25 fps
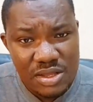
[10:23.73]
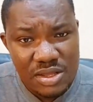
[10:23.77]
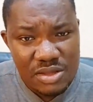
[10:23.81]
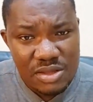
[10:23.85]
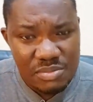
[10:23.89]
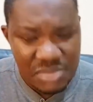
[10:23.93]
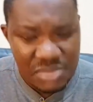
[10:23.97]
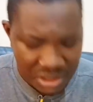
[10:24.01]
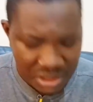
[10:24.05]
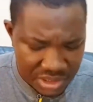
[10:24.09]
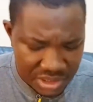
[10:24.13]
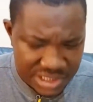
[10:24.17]

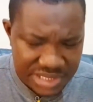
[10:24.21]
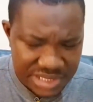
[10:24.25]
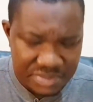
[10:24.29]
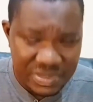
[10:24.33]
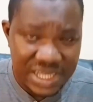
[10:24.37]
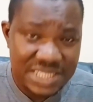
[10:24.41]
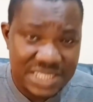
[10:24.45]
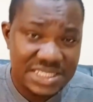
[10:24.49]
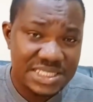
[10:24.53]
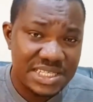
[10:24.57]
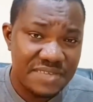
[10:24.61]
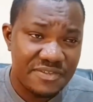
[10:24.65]
Because
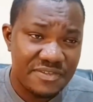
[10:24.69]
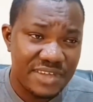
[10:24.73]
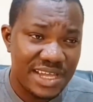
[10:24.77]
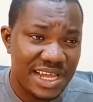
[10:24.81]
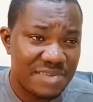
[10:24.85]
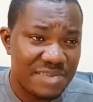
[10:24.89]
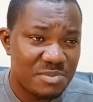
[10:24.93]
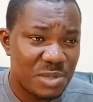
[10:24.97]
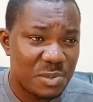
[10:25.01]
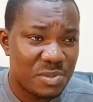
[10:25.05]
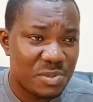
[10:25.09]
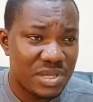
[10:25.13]
imagine if we
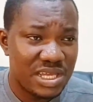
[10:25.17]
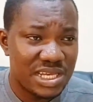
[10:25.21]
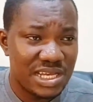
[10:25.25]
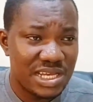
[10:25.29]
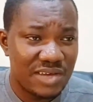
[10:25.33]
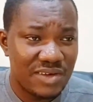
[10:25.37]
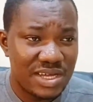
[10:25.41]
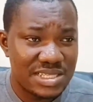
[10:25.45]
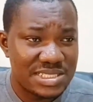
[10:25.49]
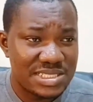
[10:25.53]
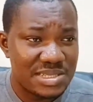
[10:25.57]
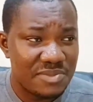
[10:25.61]
had Pepe in
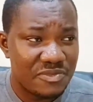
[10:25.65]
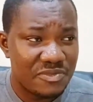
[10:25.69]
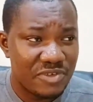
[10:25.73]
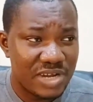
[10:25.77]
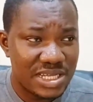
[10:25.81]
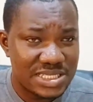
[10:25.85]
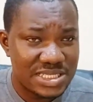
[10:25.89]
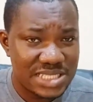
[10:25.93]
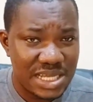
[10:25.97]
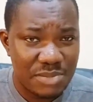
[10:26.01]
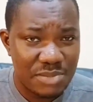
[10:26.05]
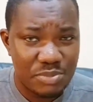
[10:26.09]
our team, for
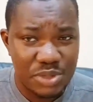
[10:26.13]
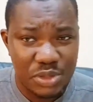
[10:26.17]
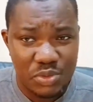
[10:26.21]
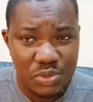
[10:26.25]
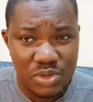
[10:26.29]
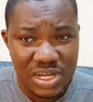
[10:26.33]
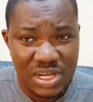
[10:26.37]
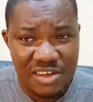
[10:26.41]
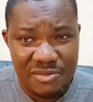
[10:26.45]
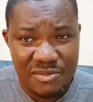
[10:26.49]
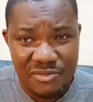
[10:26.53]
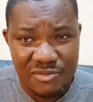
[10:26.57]
example, he
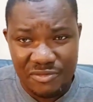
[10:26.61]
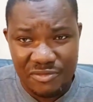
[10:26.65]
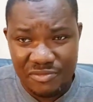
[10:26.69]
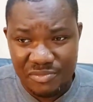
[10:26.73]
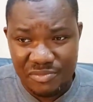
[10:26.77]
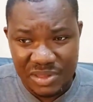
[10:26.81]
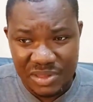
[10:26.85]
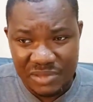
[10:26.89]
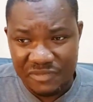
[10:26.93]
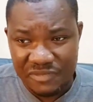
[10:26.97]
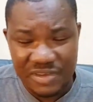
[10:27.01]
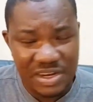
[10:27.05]
could have
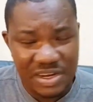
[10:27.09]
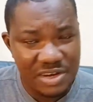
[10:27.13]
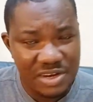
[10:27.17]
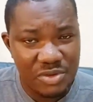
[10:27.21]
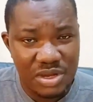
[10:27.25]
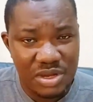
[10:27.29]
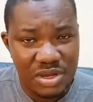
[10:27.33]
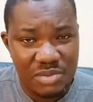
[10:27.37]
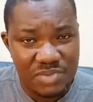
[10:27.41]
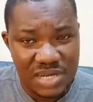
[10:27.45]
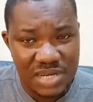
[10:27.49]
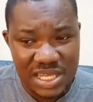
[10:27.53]
been very
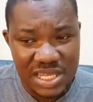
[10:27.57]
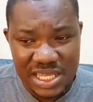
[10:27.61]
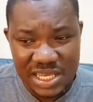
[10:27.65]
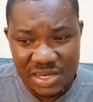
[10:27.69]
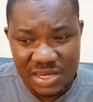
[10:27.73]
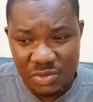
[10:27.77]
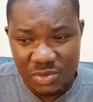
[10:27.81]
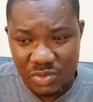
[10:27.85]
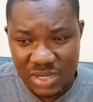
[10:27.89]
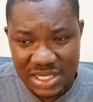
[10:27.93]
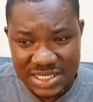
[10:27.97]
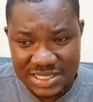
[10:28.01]
well
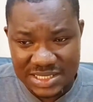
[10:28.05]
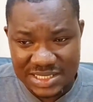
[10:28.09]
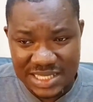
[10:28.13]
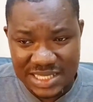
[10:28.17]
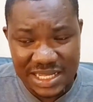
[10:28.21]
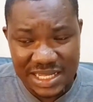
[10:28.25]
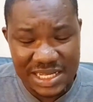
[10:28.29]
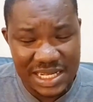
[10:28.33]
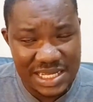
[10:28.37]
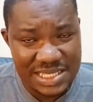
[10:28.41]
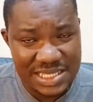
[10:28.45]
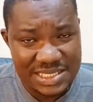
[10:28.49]
playing when
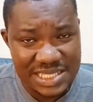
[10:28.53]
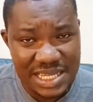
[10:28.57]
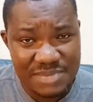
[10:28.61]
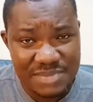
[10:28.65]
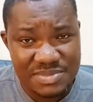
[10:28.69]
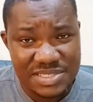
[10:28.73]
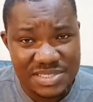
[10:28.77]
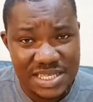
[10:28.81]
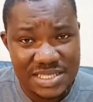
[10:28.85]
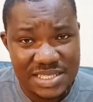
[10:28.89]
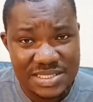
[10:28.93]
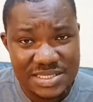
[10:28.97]
Saka is
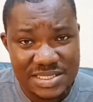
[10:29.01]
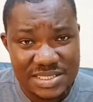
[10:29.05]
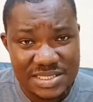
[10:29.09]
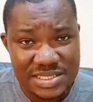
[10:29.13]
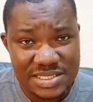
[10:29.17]
absent.